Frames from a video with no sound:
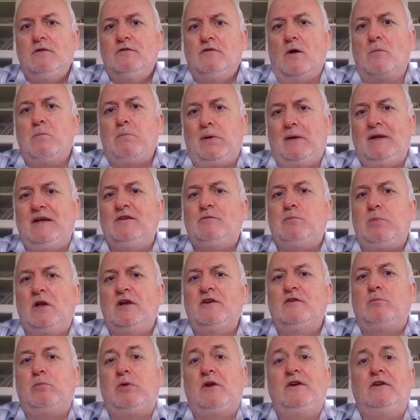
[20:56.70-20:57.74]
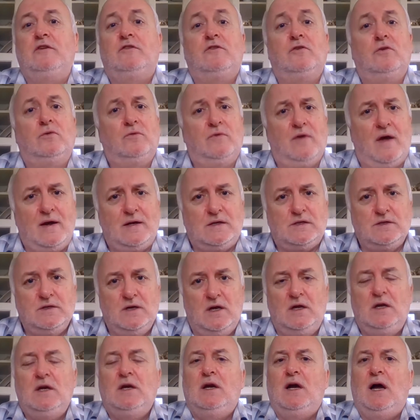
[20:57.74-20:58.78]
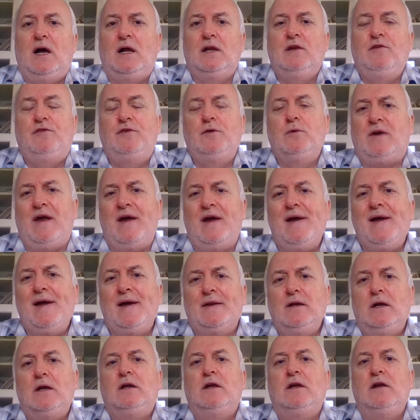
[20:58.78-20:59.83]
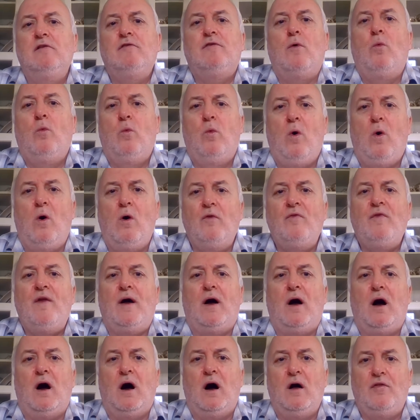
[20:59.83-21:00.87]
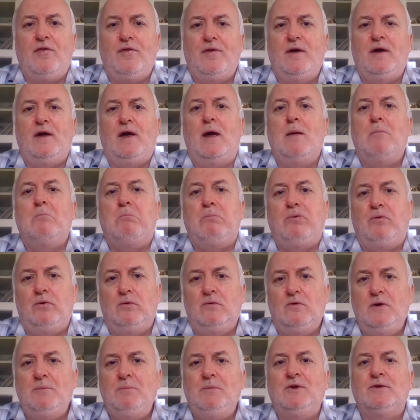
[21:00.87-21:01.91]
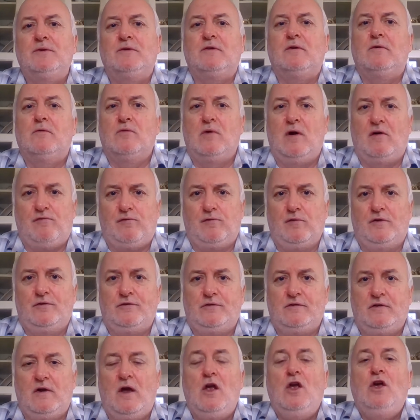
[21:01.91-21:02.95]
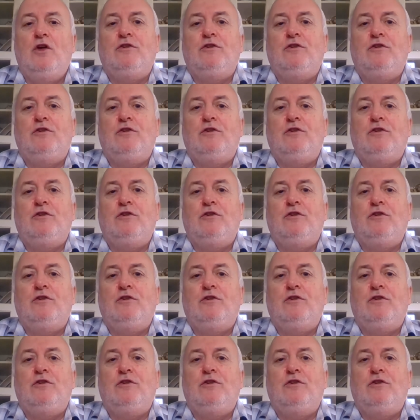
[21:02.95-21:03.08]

So please, please, please do that. And if you can, give one other employment reference,